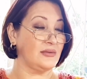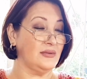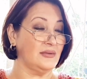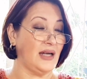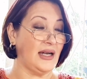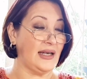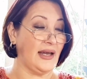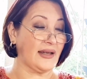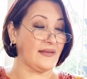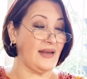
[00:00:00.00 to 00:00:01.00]
Oh, I
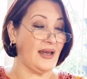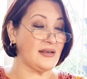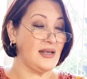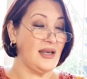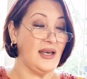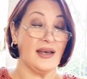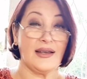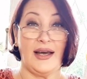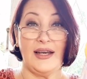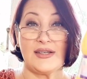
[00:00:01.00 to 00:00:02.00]
like that.
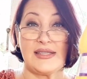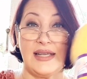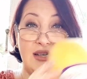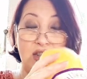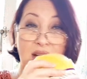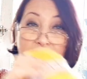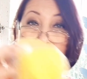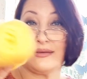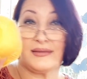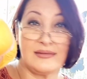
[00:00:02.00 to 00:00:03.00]
Color
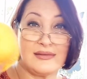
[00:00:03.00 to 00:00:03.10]
Sunshine.